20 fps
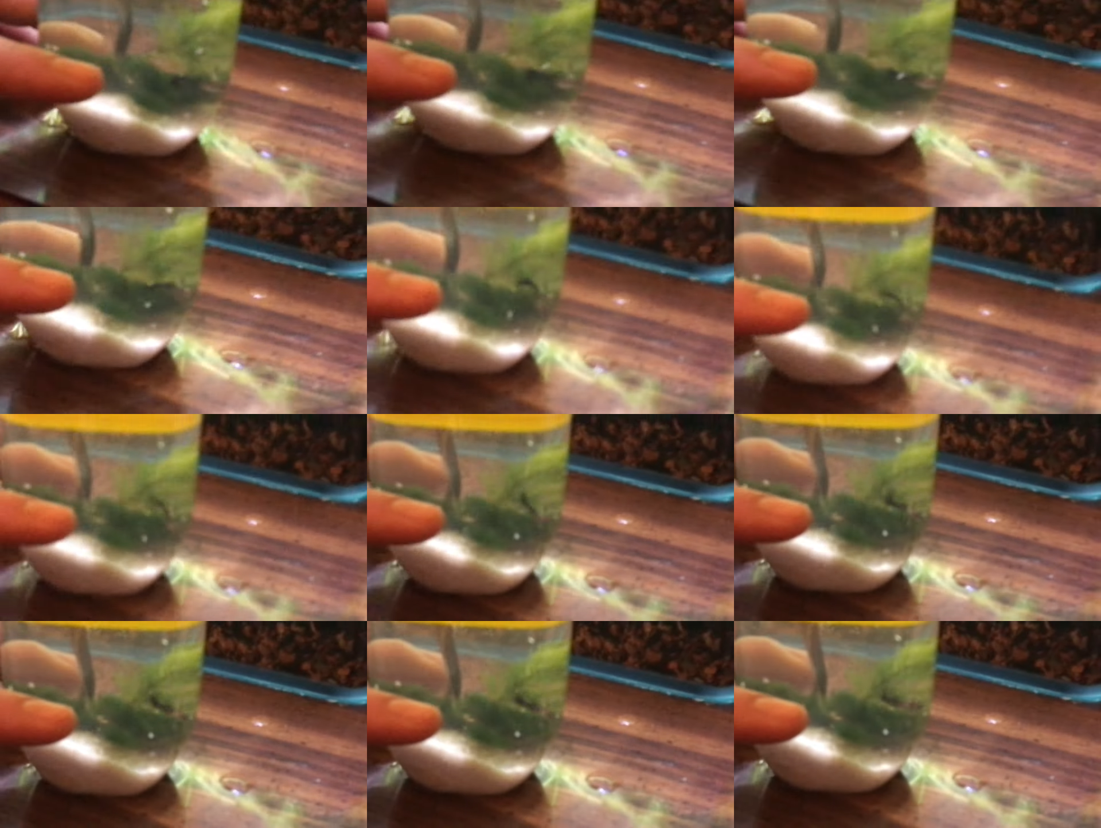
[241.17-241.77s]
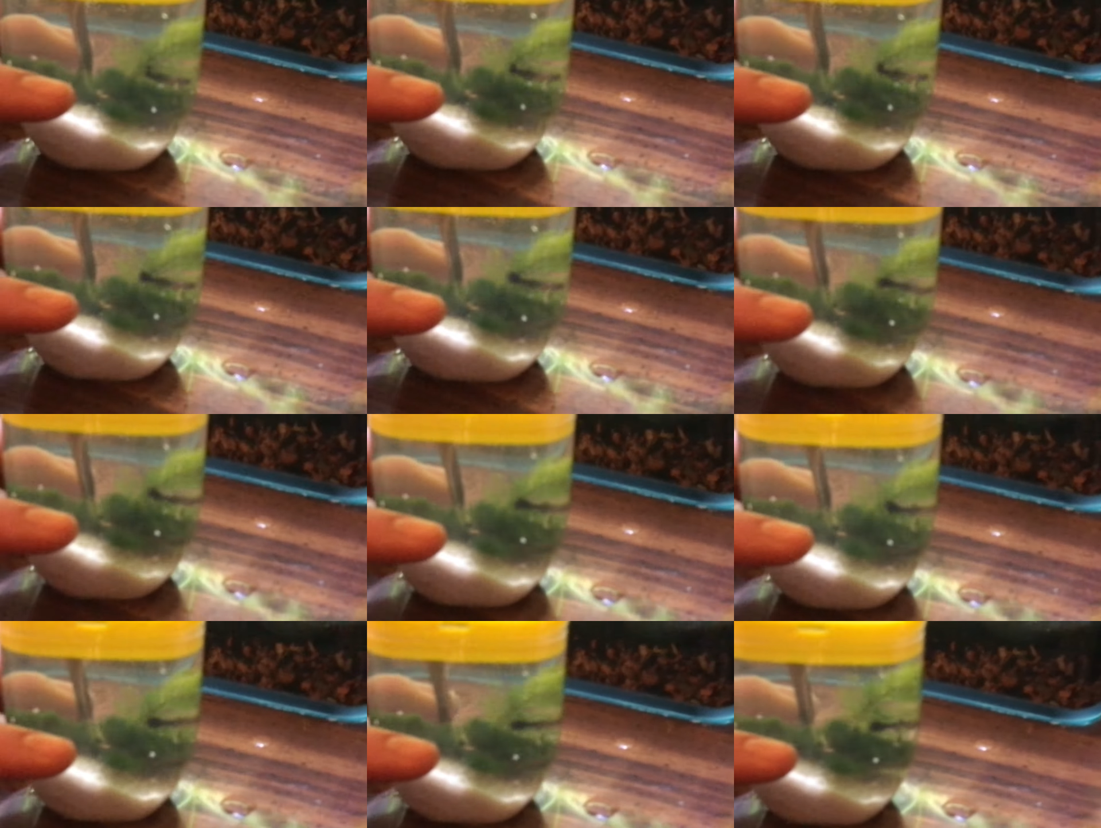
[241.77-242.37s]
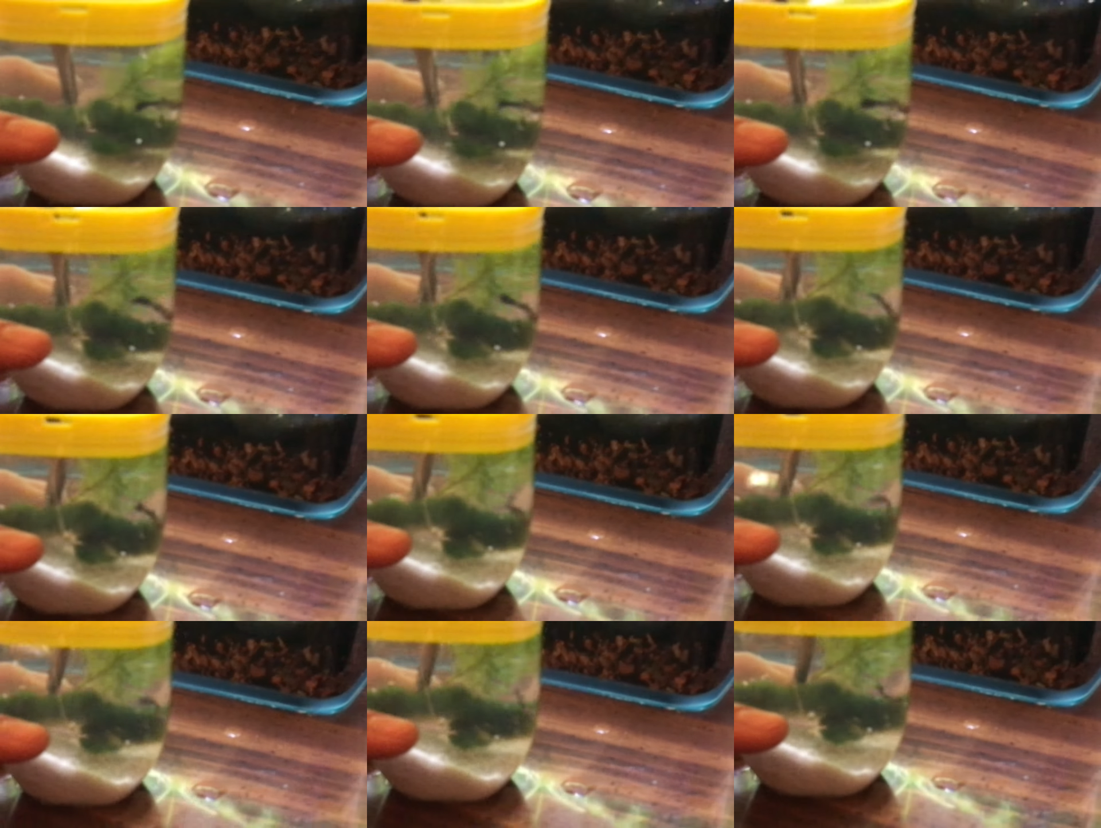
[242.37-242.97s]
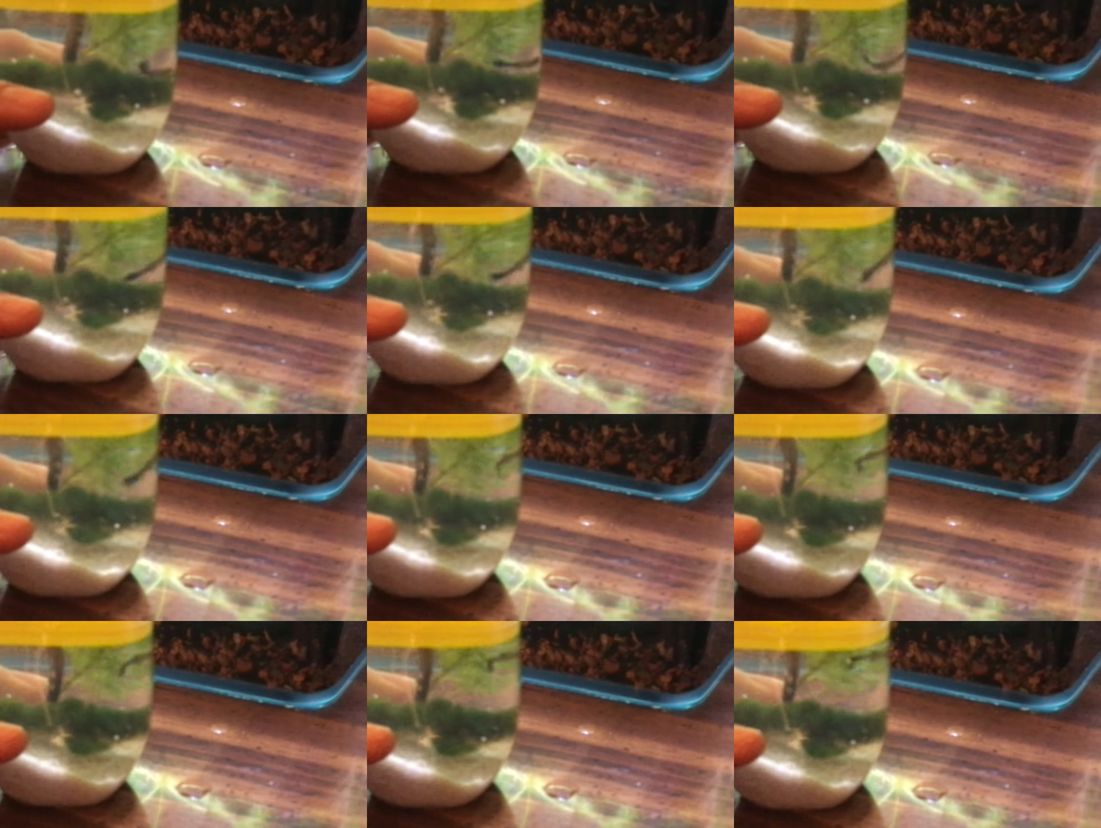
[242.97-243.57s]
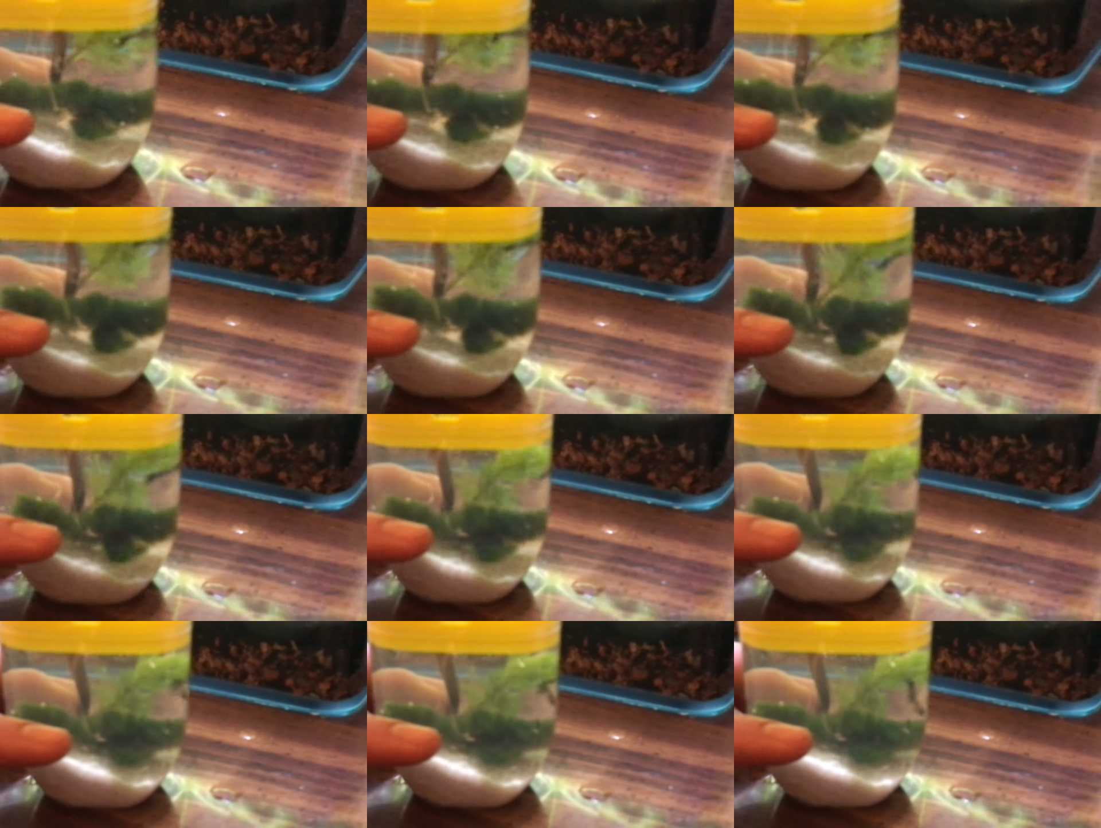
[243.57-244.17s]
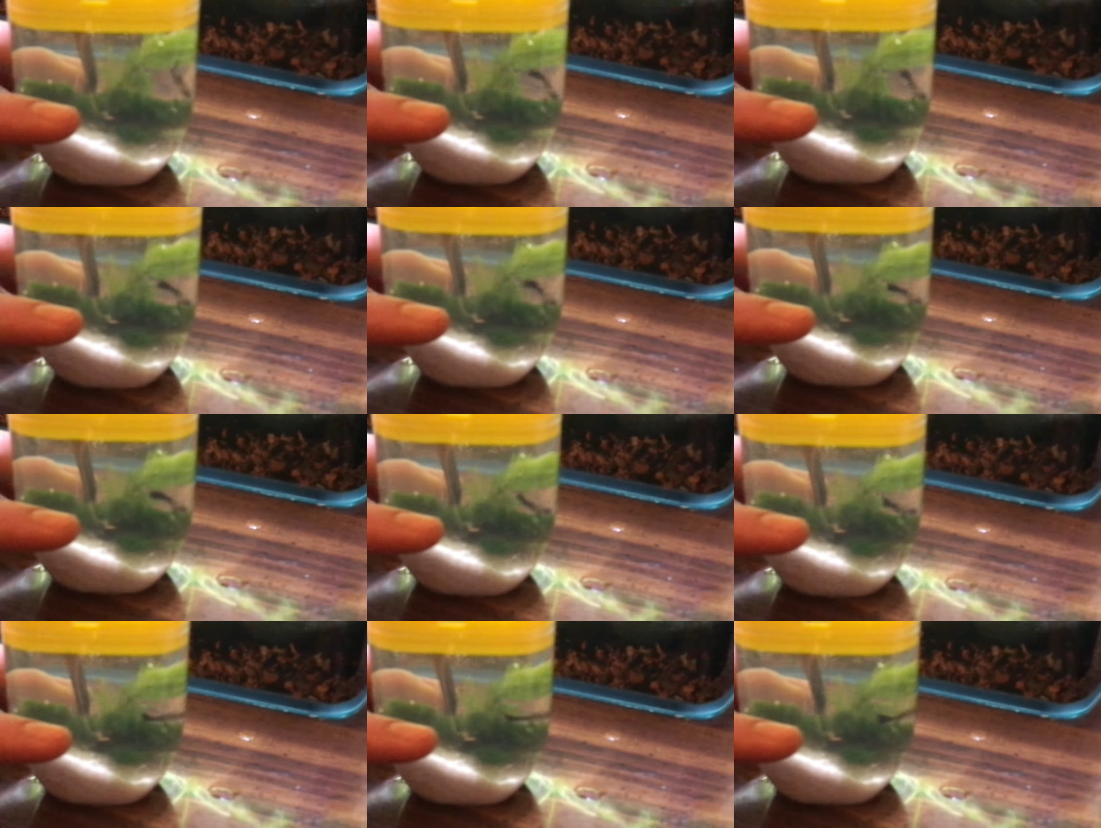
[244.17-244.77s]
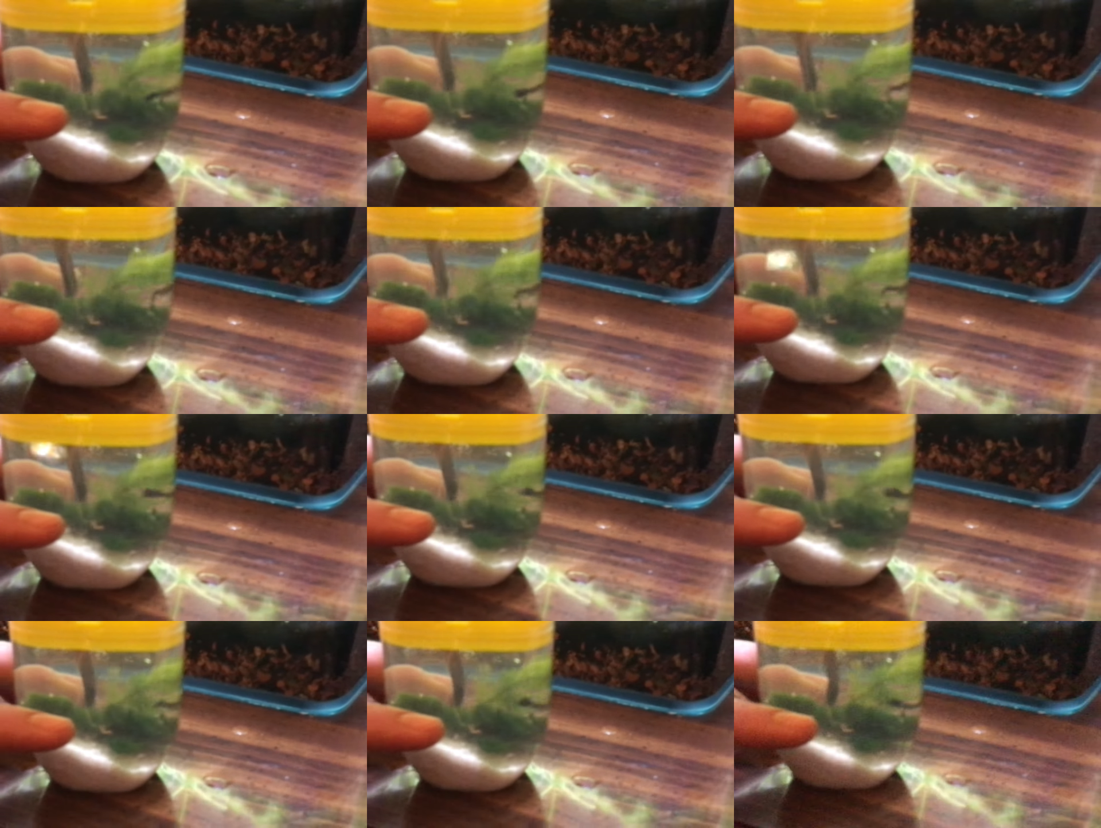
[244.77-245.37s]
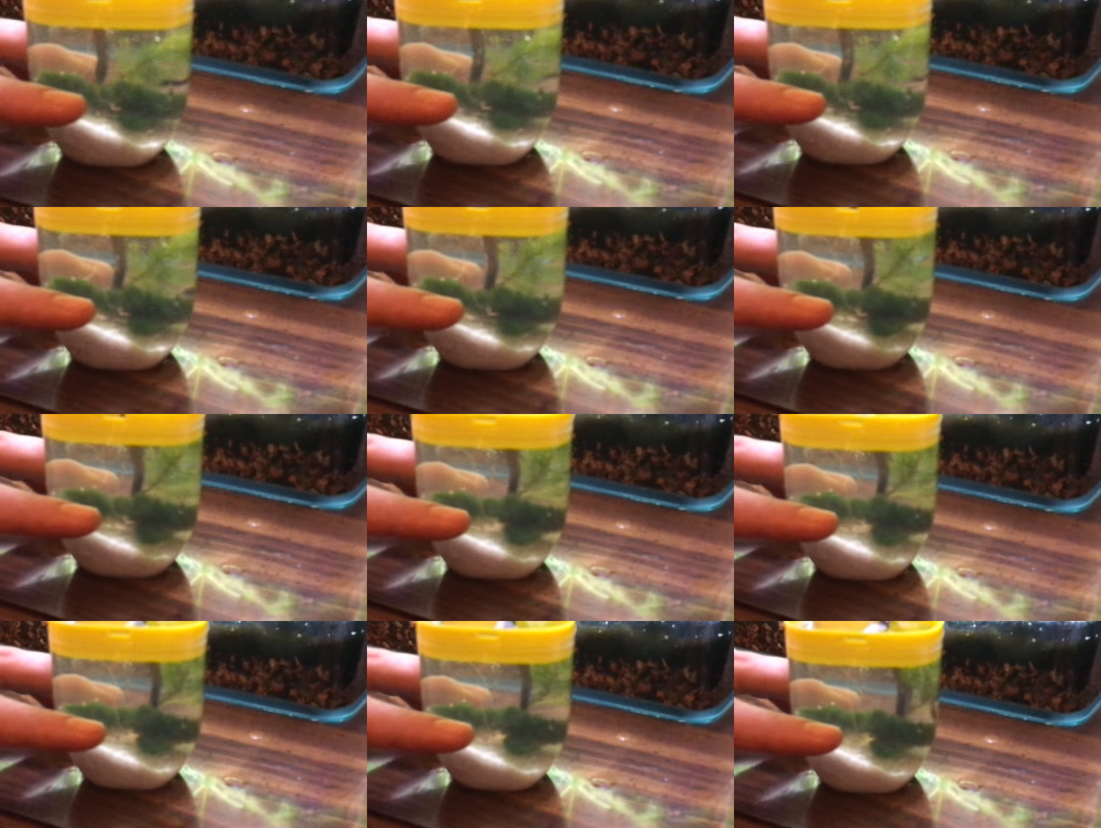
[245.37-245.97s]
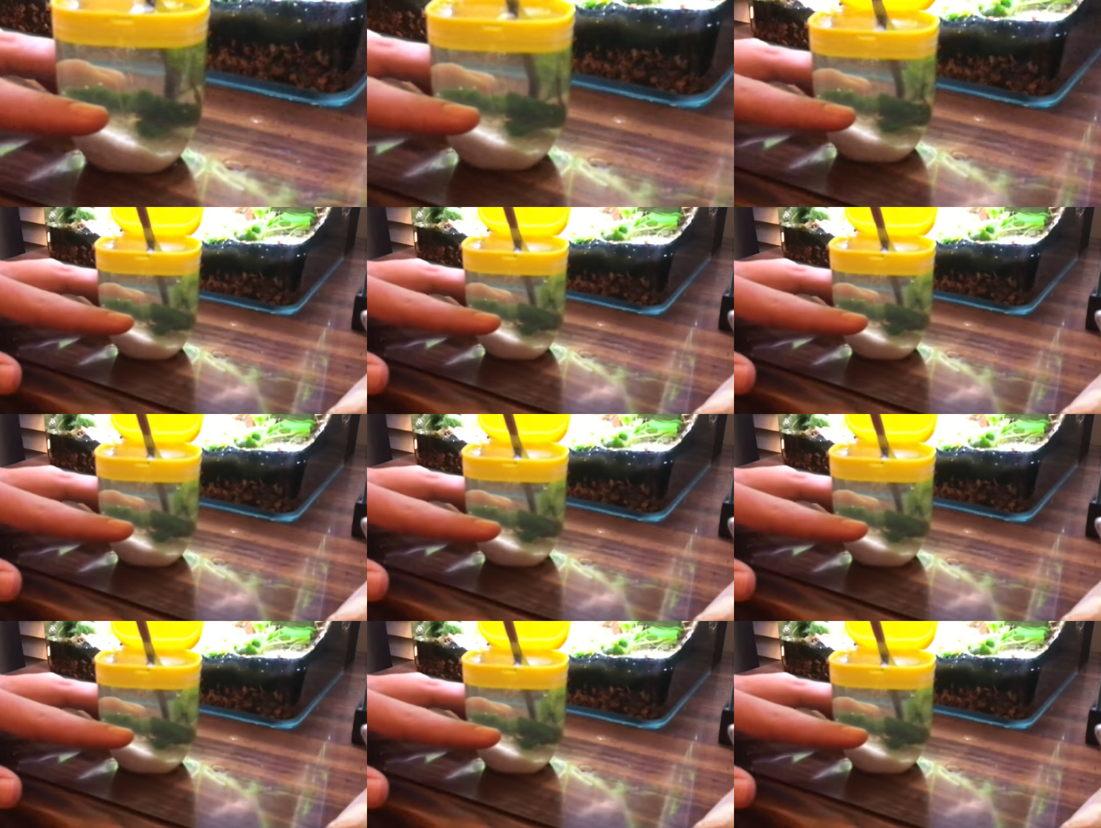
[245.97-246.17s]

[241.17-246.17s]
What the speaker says: No face is visible, so there are no lips to read.